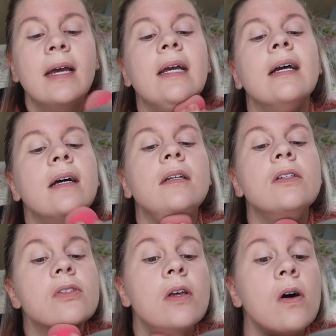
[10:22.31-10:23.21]

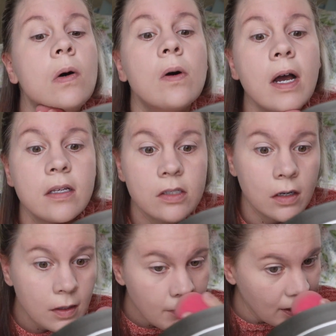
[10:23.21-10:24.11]
and so I
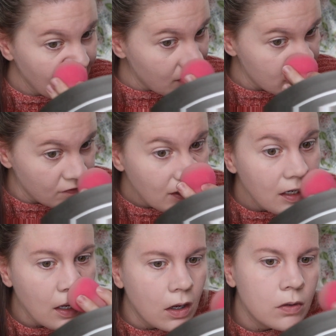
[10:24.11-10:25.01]
started making these
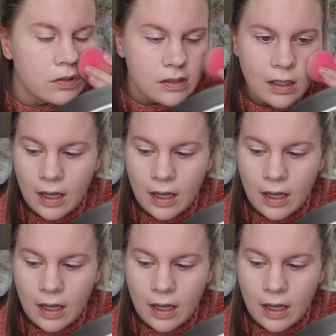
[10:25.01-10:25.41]
videos,